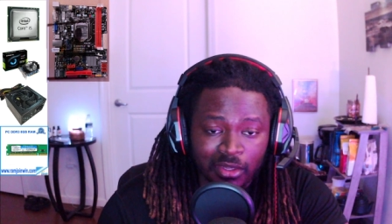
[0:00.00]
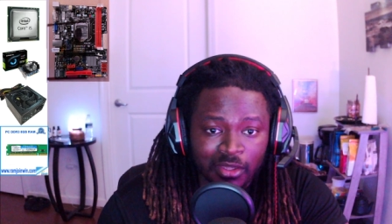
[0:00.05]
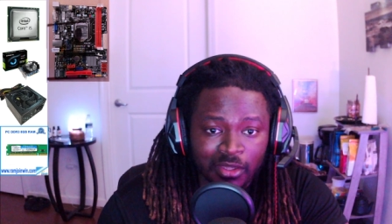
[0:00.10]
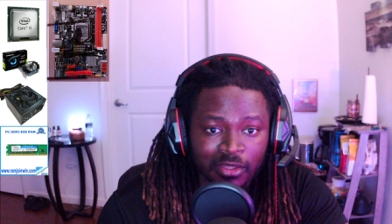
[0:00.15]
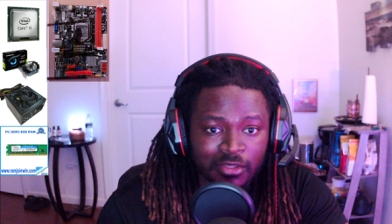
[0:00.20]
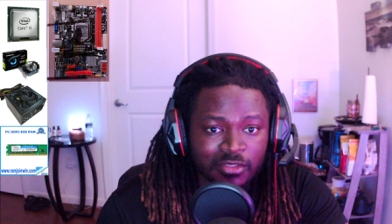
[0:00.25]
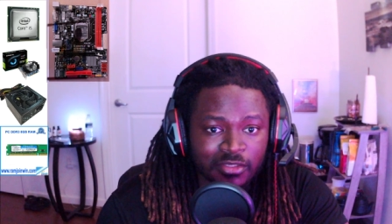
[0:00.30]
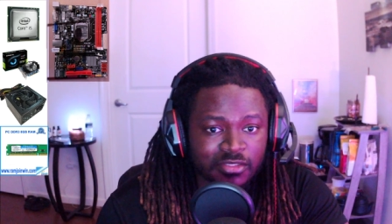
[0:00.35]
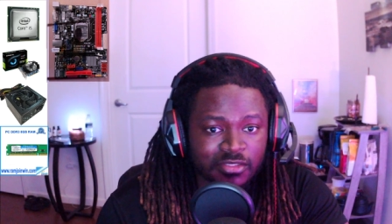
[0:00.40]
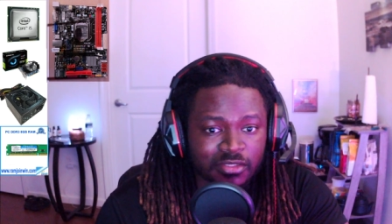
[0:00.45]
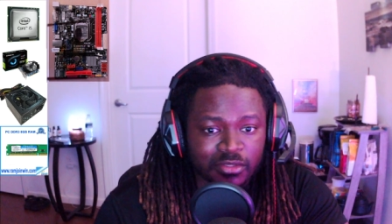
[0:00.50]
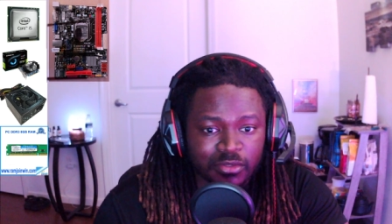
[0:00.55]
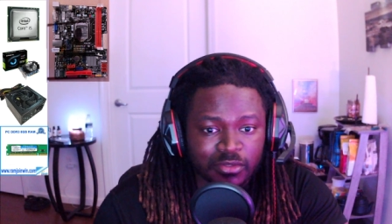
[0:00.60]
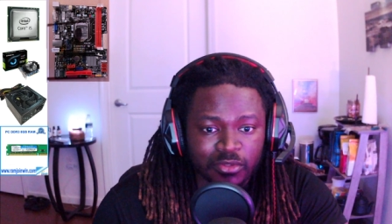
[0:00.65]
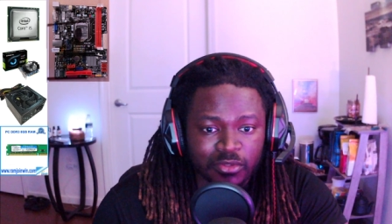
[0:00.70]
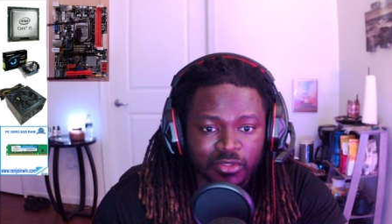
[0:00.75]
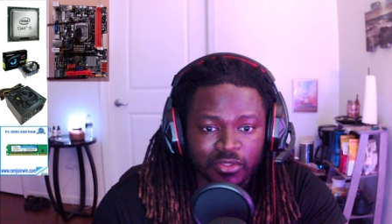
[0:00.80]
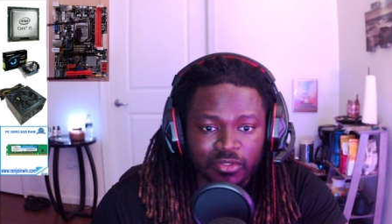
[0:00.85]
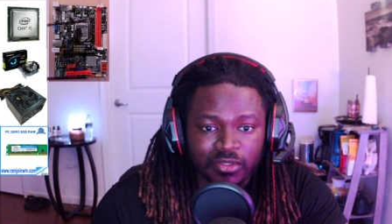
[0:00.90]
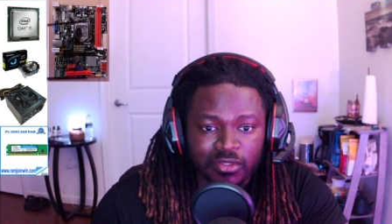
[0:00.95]
So
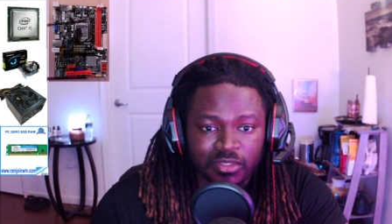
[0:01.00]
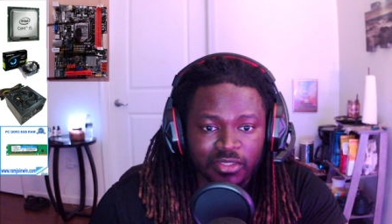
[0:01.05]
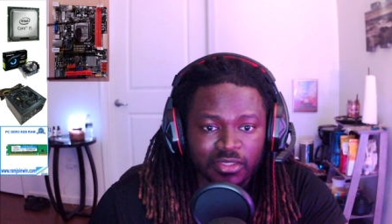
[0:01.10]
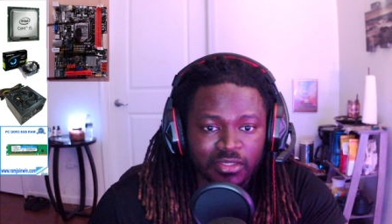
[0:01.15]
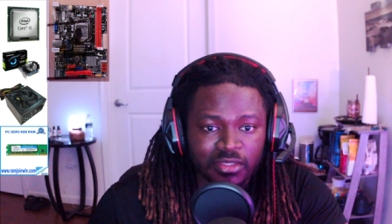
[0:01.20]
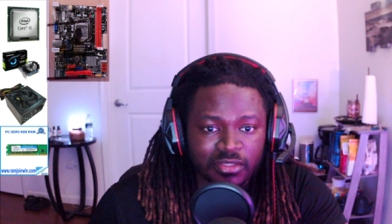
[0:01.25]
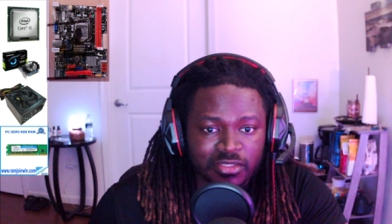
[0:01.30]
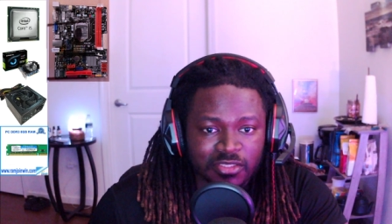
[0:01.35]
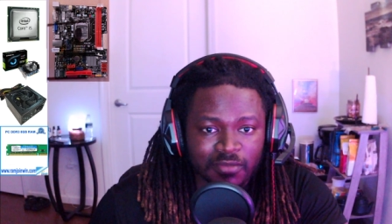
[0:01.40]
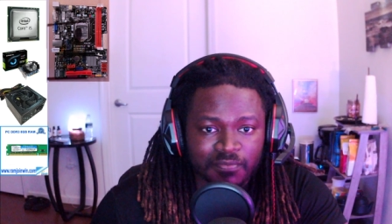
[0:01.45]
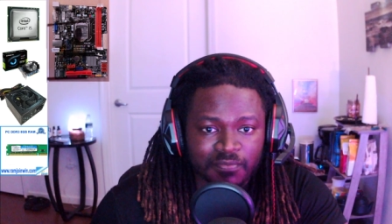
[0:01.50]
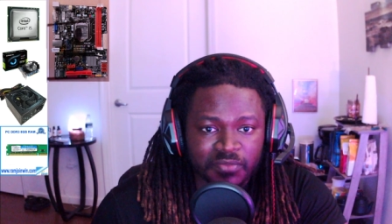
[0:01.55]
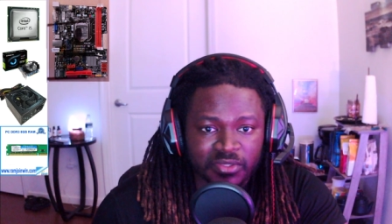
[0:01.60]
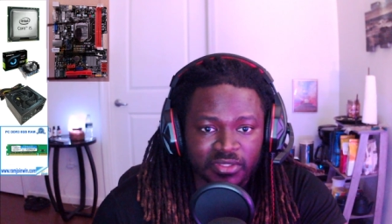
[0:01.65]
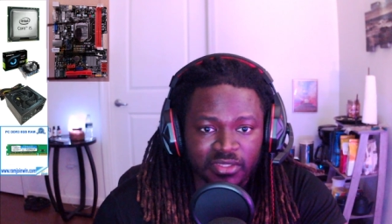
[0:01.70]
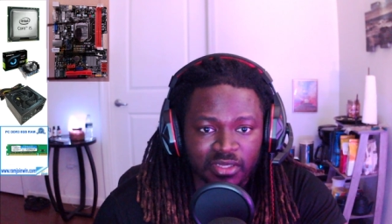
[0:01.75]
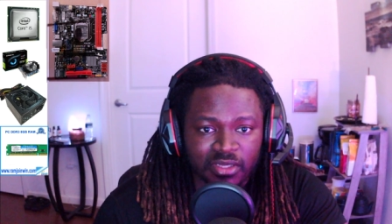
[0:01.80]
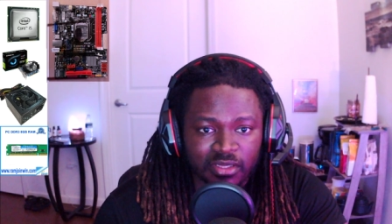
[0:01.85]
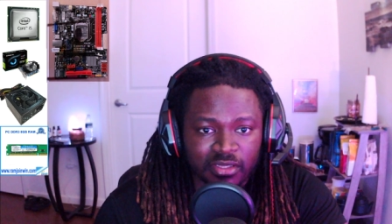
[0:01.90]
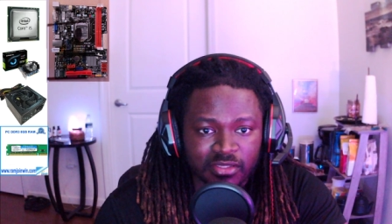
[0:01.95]
you need something
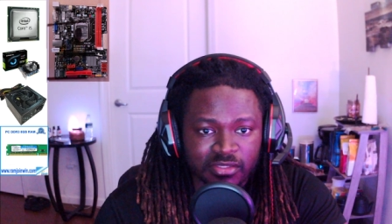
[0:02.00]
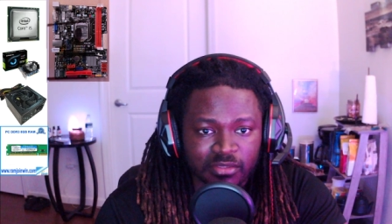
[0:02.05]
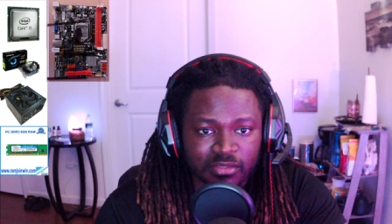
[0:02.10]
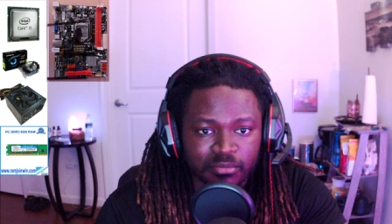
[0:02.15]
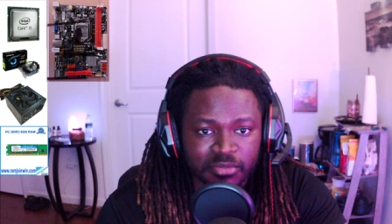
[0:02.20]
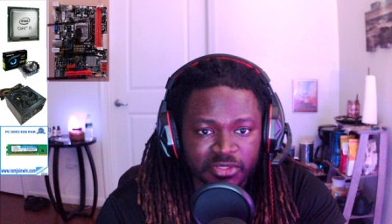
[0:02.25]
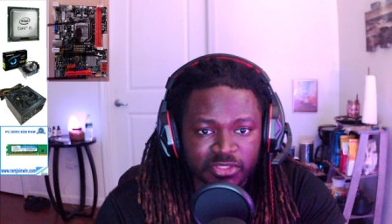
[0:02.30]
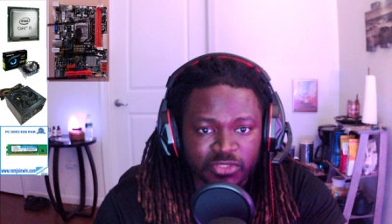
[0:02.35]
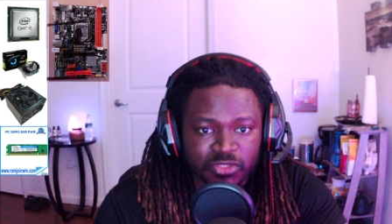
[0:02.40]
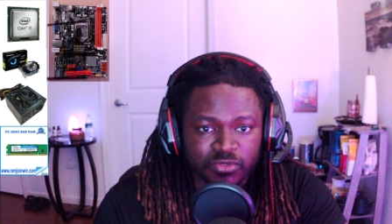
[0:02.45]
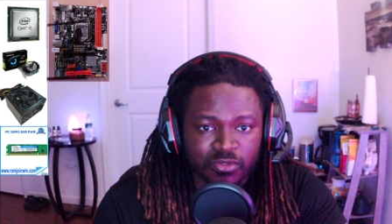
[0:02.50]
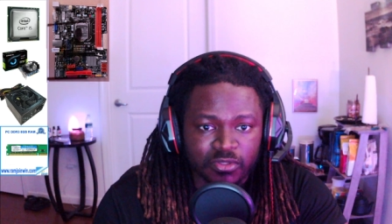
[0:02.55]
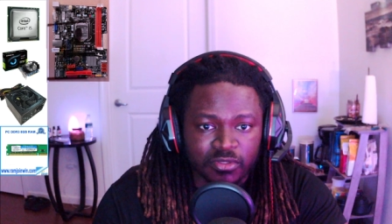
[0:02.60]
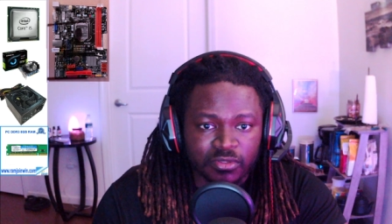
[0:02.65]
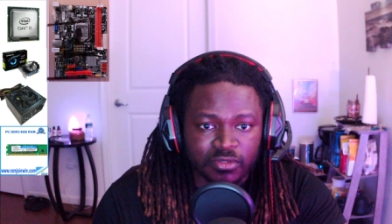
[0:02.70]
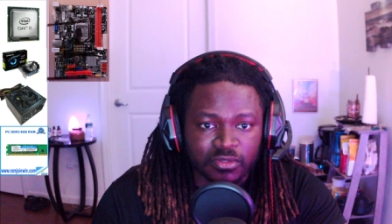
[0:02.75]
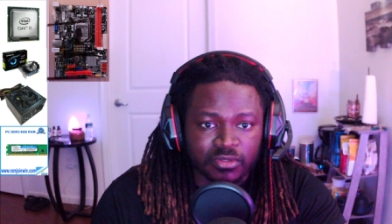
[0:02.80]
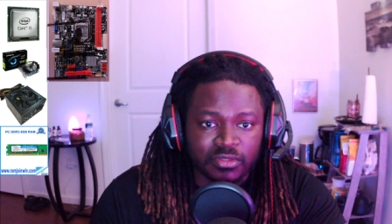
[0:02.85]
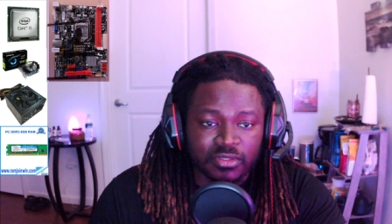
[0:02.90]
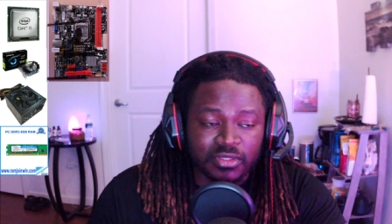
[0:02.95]
that's a bit
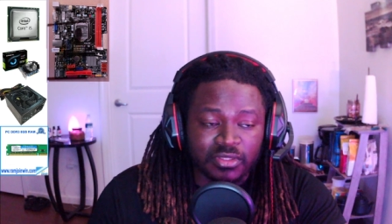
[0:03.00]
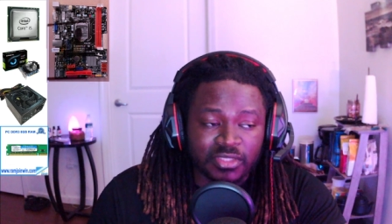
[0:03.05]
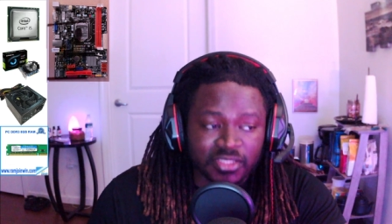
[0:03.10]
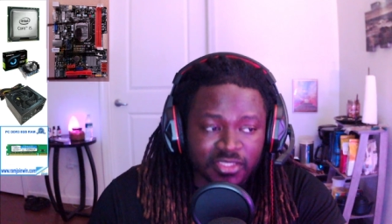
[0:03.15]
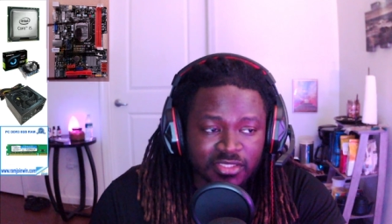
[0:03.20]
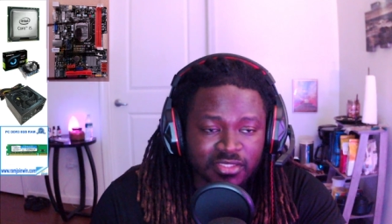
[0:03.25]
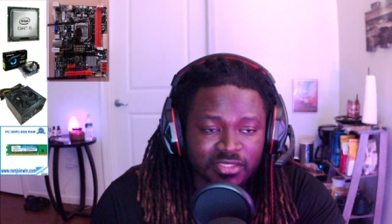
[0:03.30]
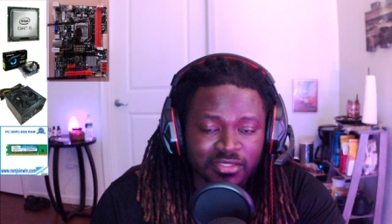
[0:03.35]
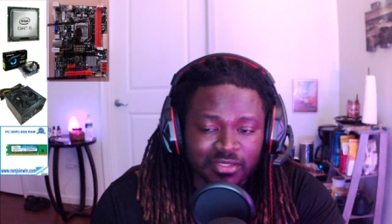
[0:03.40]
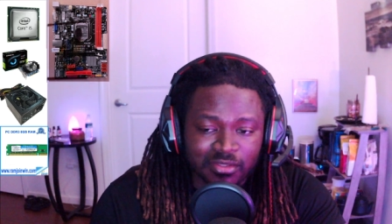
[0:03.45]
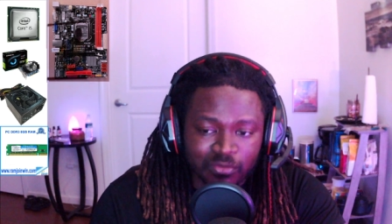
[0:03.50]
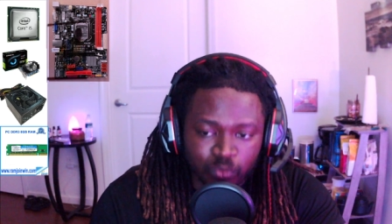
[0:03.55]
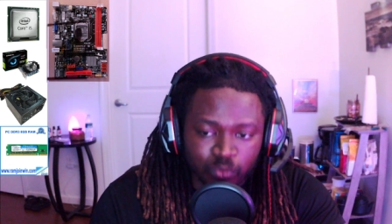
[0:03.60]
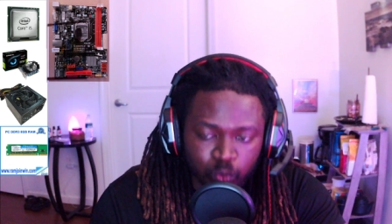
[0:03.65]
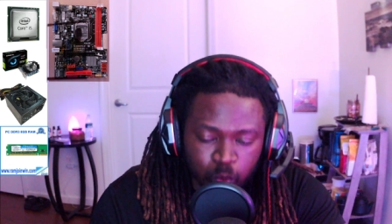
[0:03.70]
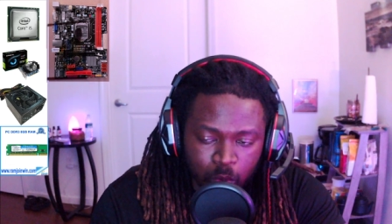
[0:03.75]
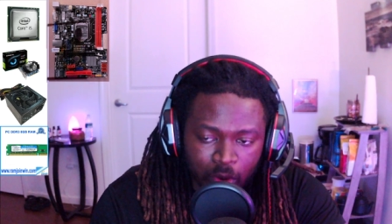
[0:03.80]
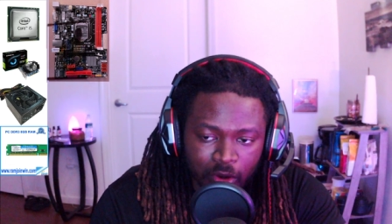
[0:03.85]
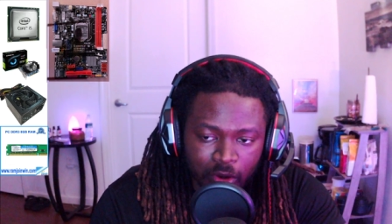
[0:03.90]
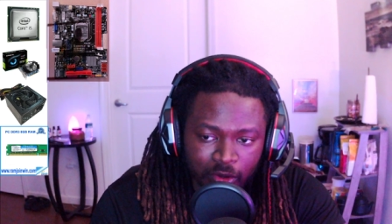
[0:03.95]
stronger. This
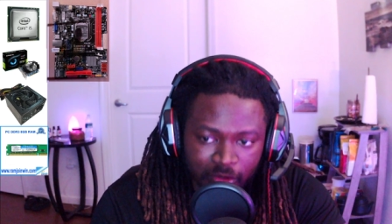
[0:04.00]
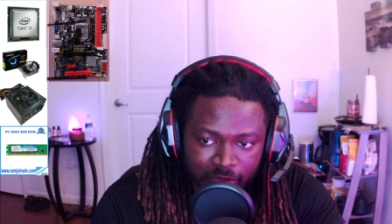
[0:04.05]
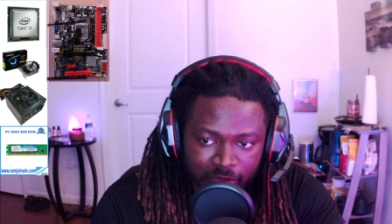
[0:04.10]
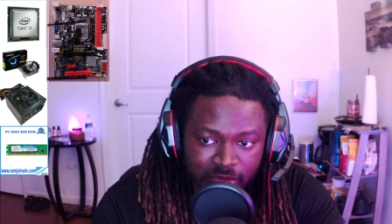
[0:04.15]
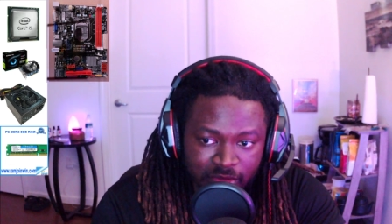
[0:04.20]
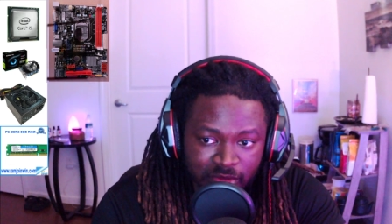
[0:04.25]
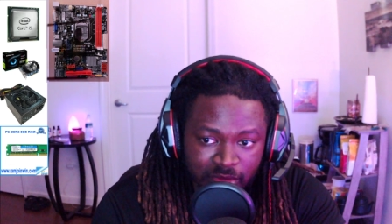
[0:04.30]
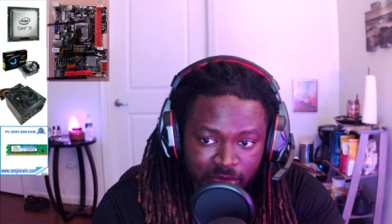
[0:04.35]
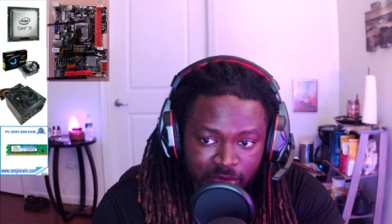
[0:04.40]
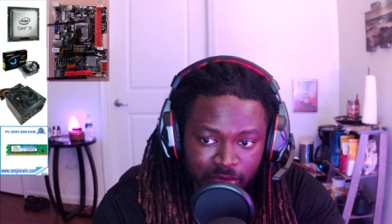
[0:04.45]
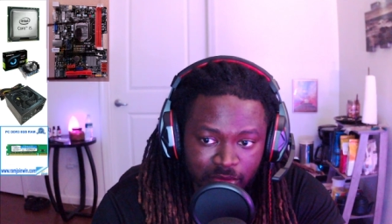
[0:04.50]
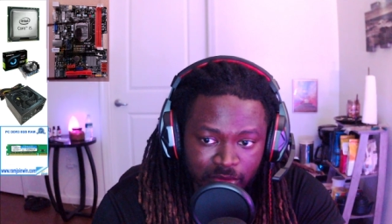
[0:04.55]
works,